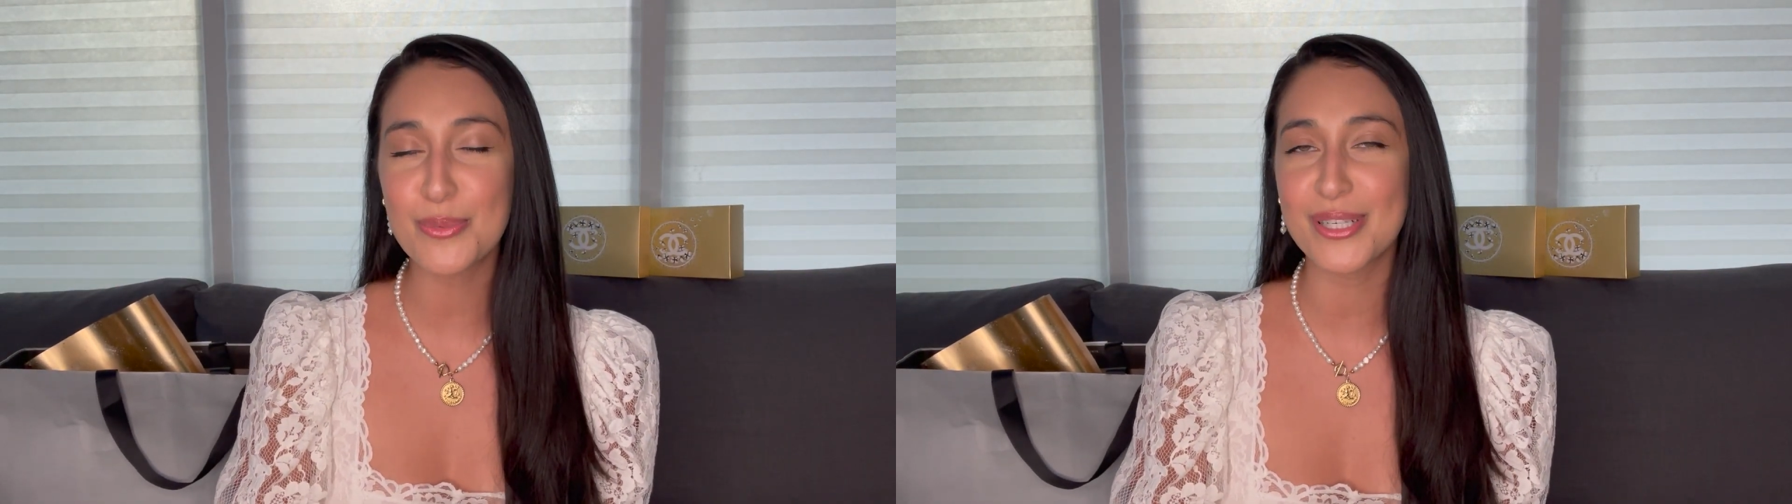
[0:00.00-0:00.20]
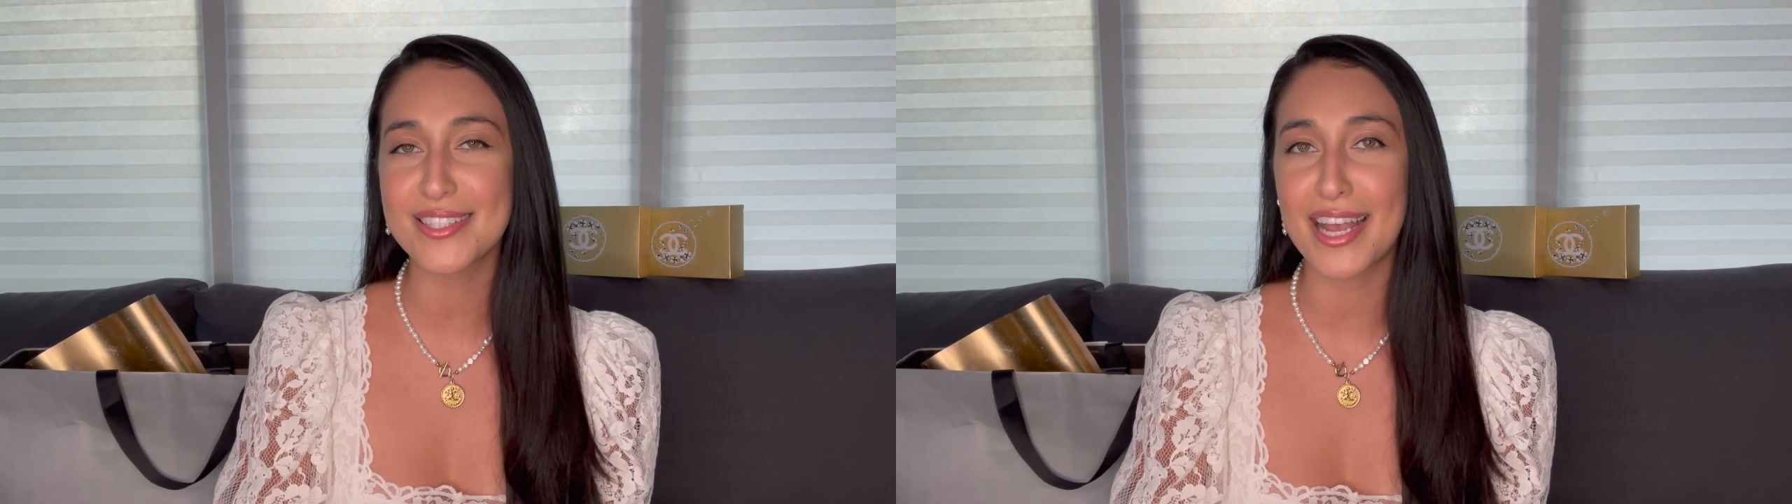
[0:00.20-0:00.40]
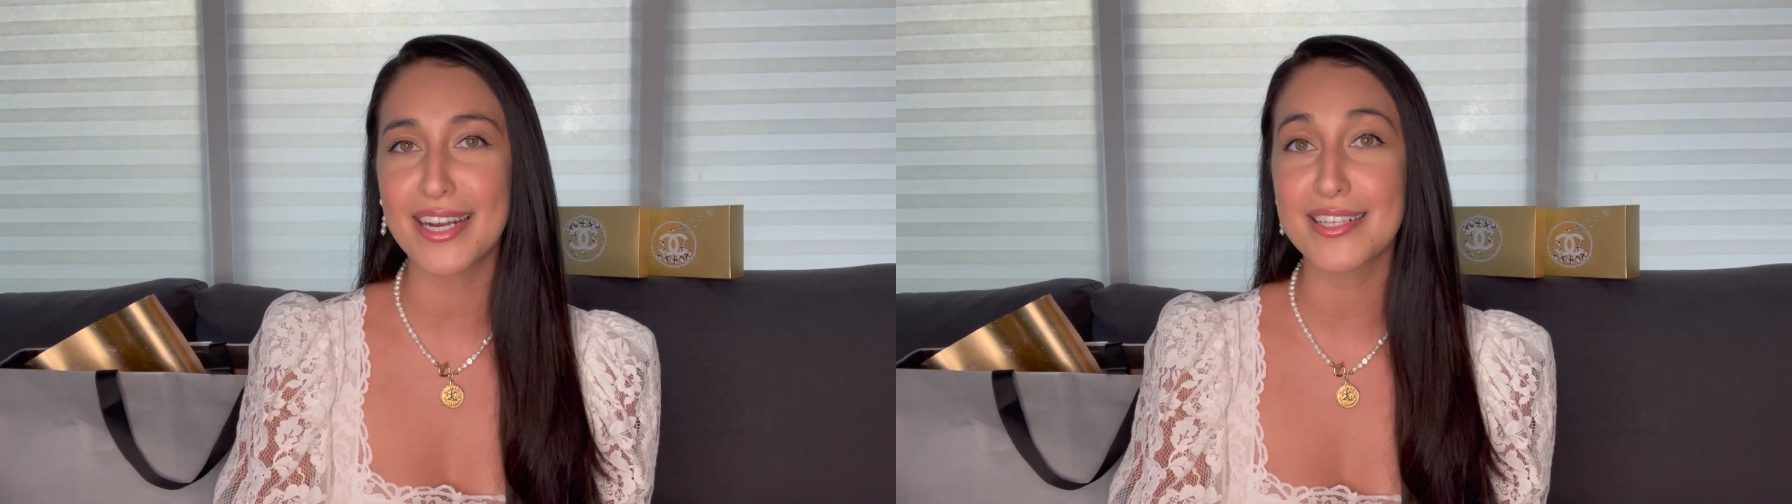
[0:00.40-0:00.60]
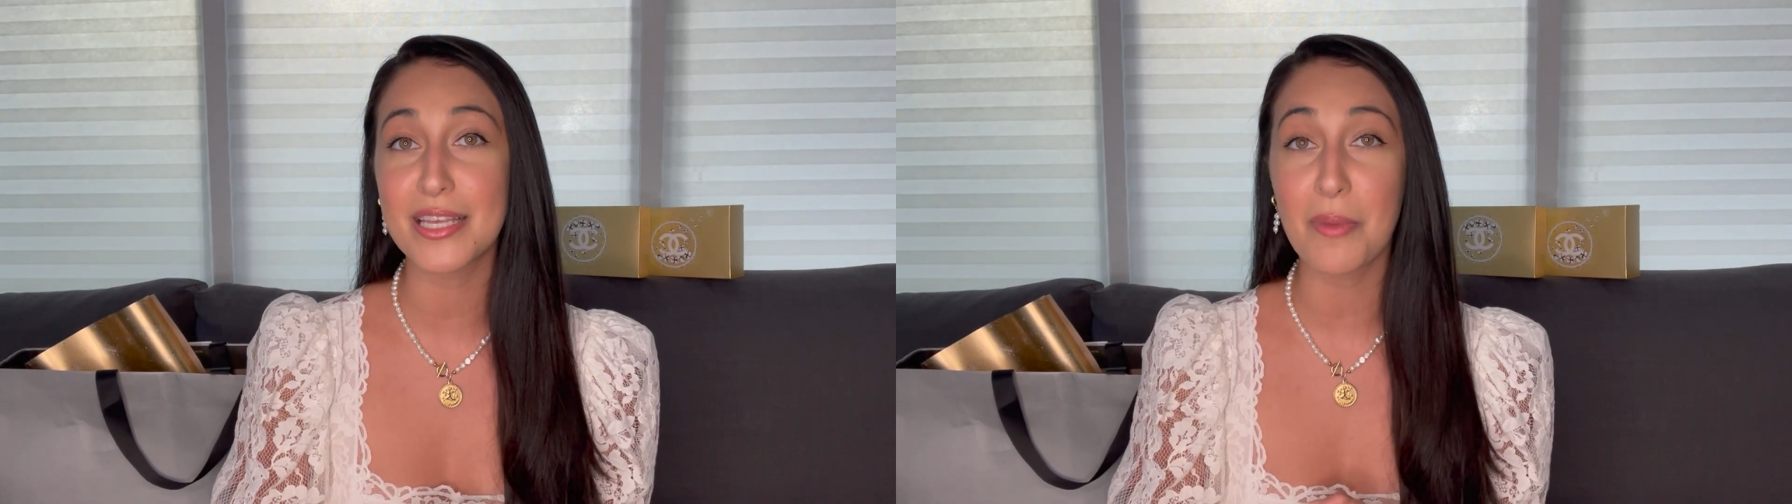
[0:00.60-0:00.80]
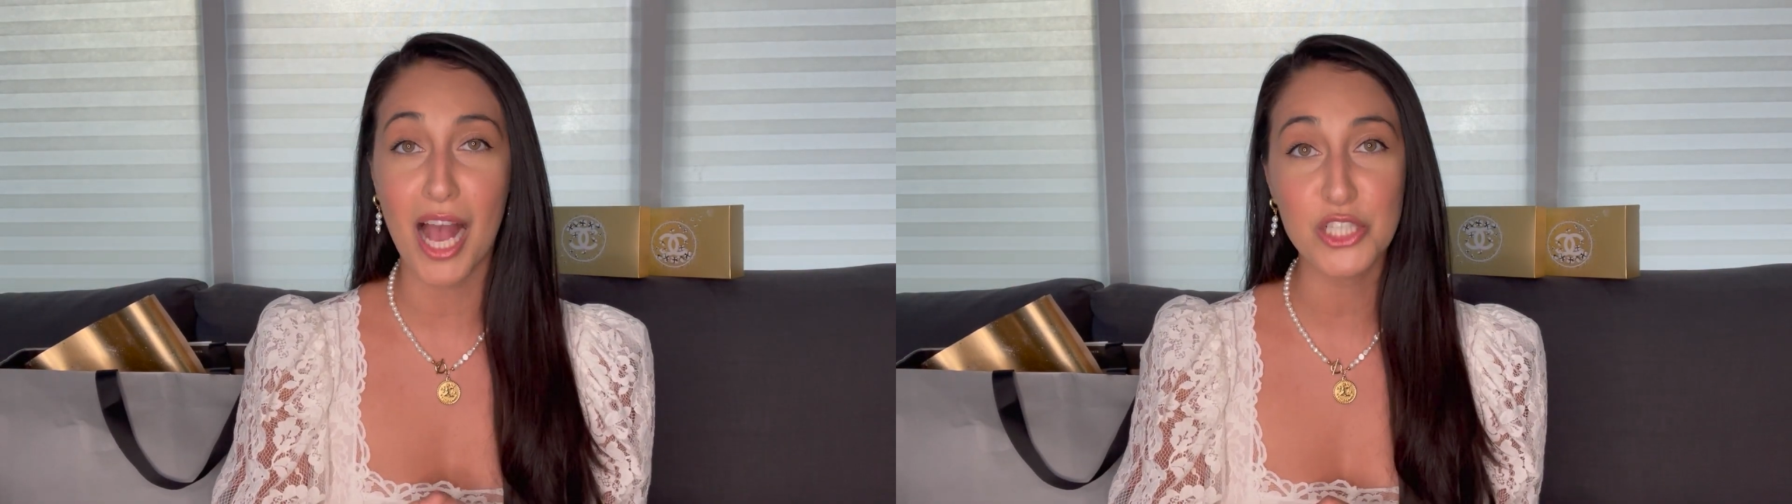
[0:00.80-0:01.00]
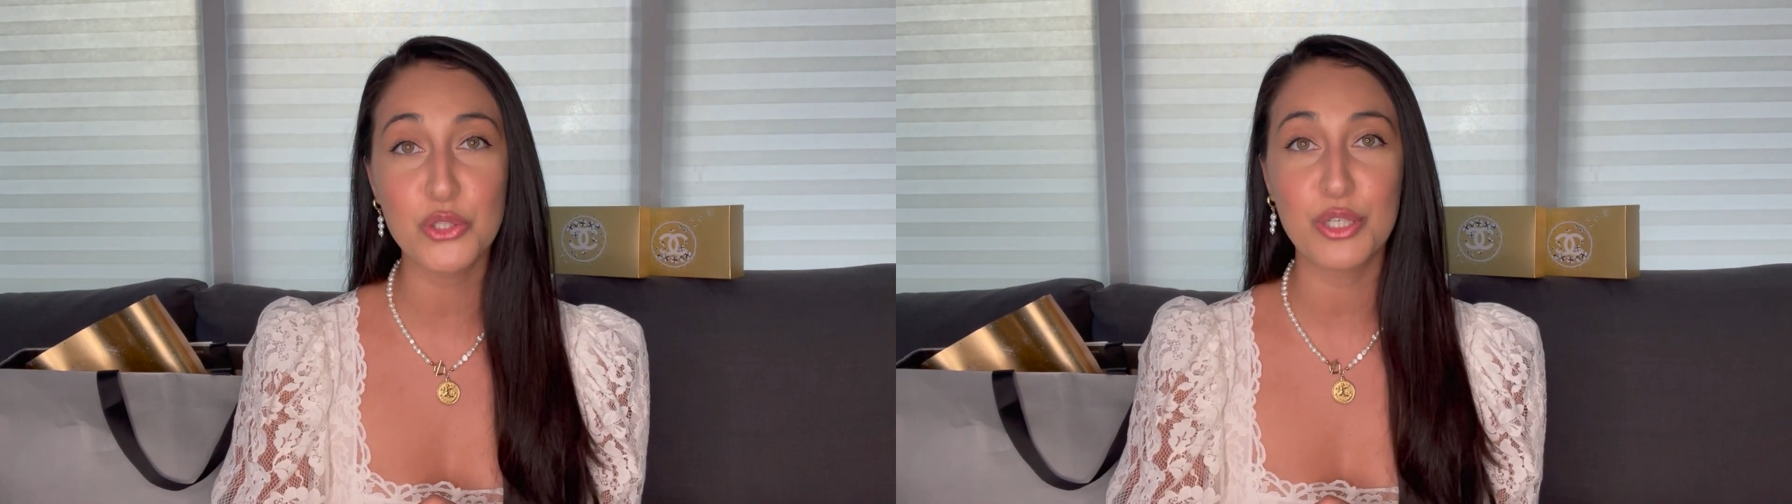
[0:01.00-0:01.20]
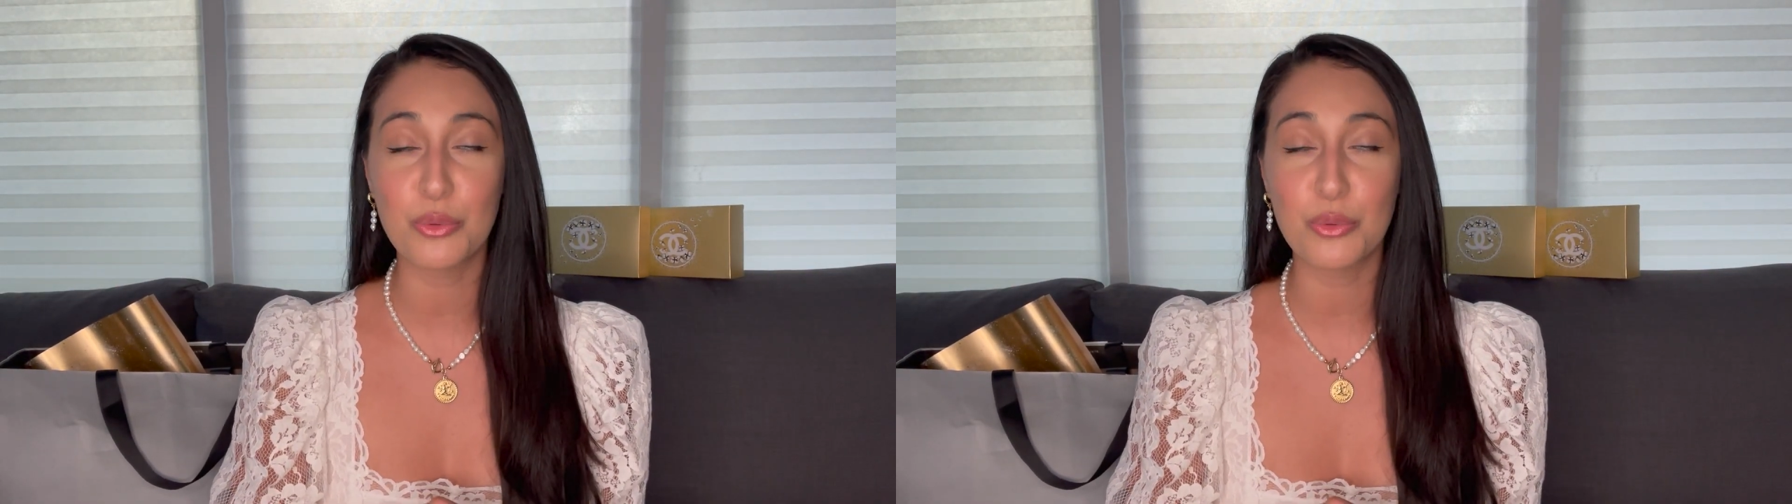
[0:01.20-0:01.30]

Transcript: excited because I'm actually